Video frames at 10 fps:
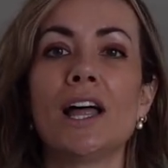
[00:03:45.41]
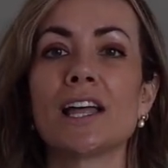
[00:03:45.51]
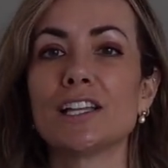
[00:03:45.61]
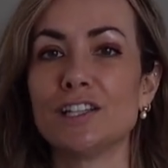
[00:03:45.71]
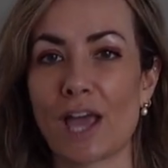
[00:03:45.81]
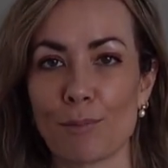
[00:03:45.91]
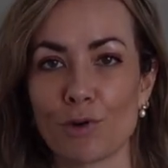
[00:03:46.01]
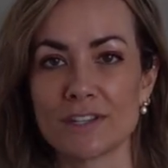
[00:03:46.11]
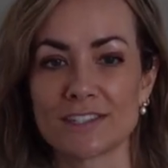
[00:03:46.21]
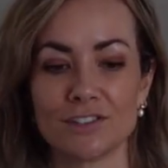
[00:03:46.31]

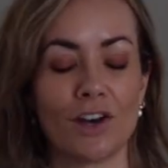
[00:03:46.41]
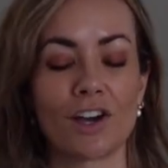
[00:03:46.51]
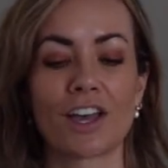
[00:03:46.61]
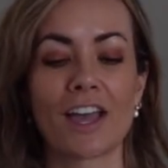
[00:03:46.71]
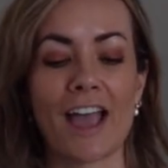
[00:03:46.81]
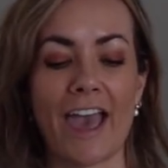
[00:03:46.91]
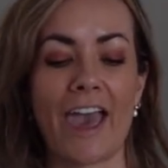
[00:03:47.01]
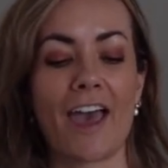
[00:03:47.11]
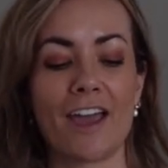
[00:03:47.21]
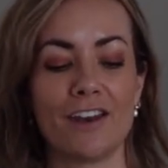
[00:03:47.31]
glamorous look,
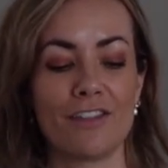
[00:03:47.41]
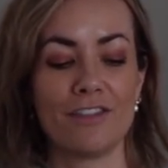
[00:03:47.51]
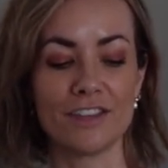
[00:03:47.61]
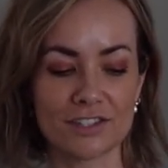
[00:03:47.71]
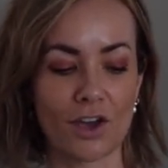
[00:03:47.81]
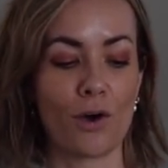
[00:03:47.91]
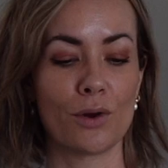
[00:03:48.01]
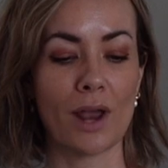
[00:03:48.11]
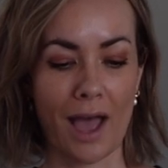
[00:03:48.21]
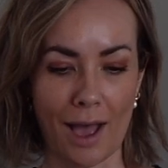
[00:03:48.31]
and this
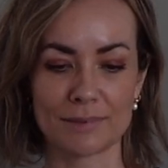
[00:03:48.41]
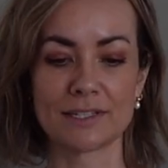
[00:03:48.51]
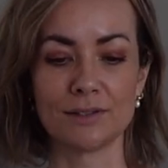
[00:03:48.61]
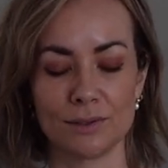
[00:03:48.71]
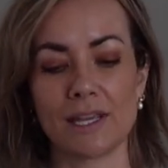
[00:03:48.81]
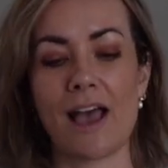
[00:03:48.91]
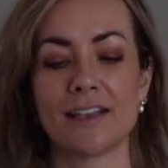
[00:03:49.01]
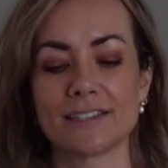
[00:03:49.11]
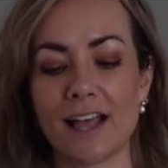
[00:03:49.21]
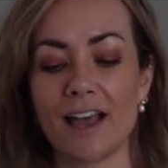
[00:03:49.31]
coat absolutely
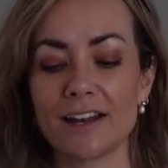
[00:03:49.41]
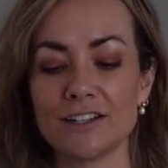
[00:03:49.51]
has that.